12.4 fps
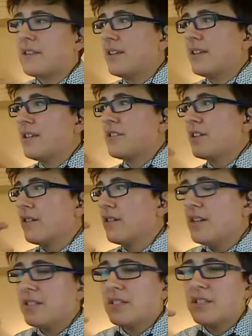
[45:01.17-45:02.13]
there
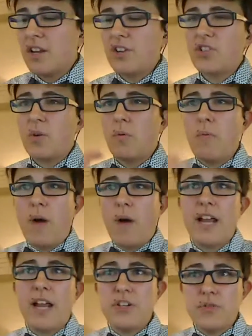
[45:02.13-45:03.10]
is such a
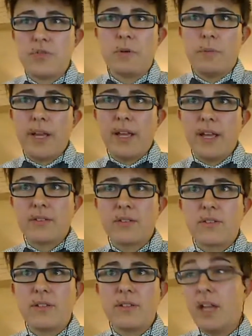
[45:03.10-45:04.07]
wide user
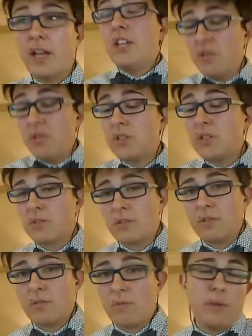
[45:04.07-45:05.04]
base that uses
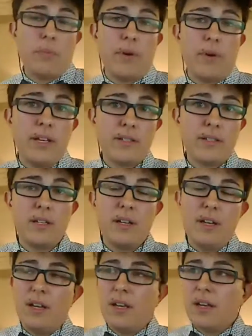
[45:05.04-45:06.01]
WordPress.
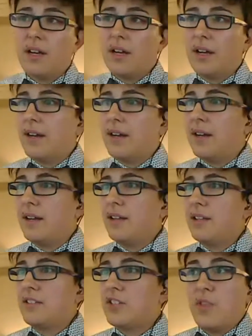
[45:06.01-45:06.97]

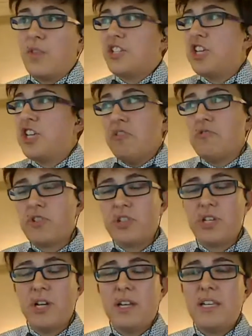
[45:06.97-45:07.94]
So that's huge.
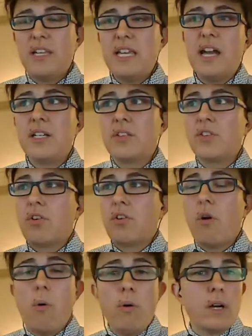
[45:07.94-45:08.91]
Yet the
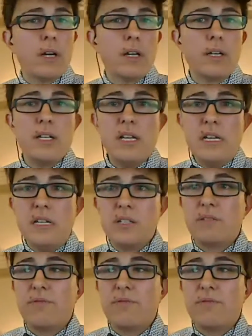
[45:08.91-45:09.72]
core is